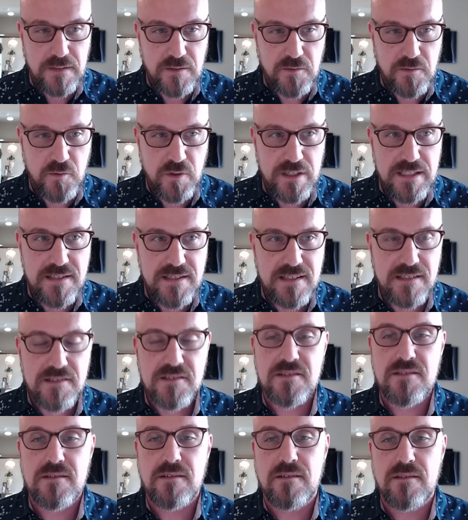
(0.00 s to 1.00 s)

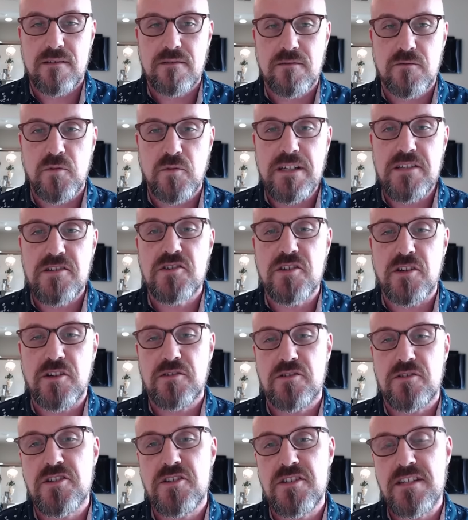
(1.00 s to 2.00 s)
Recent
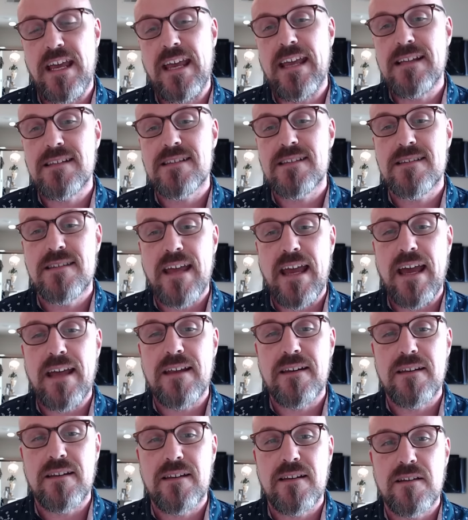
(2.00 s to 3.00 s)
research states
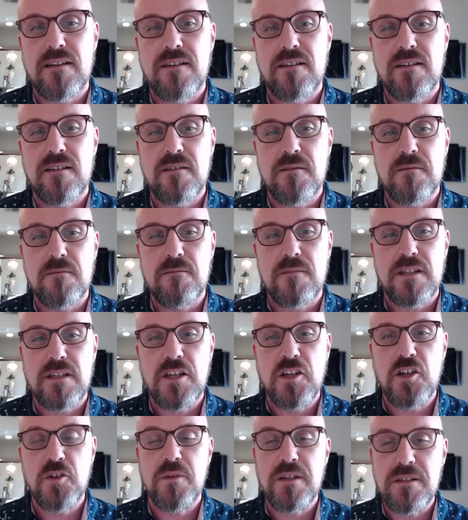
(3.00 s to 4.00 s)
that
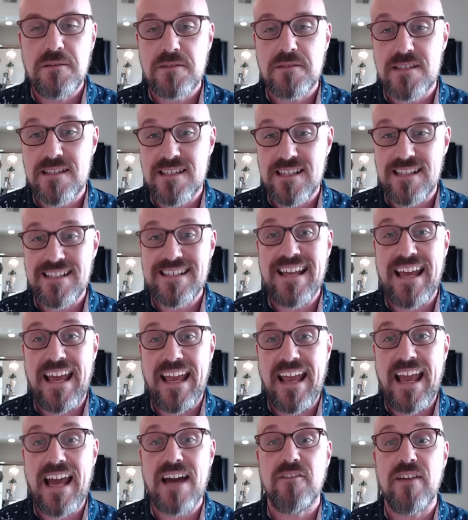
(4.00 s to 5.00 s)
humans
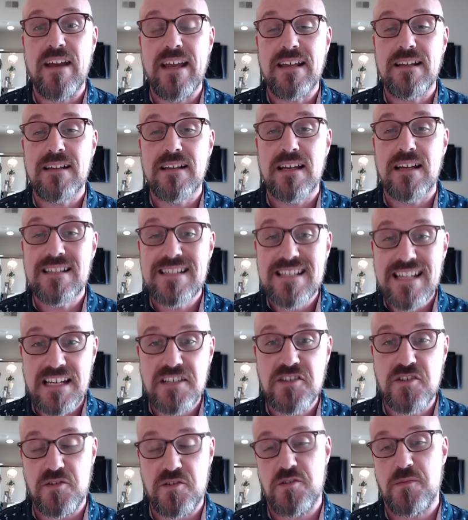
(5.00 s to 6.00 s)
today have an
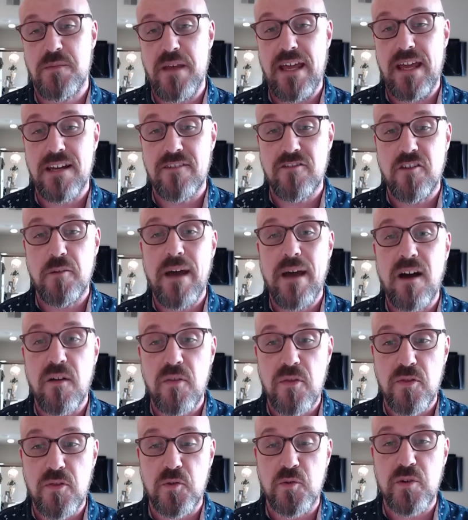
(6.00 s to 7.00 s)
attention span of
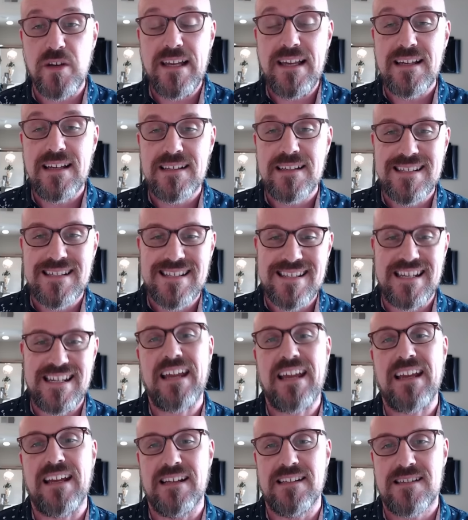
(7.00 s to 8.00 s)
about 3
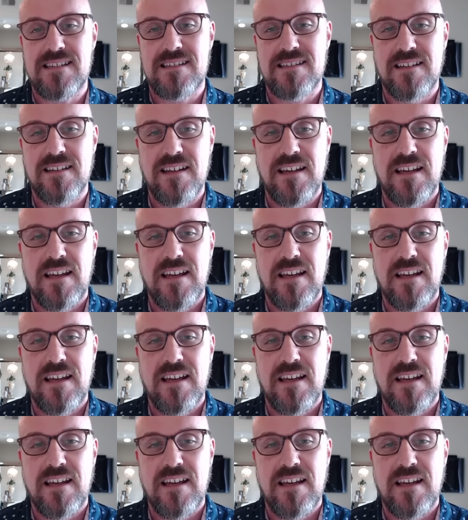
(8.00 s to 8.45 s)
seconds.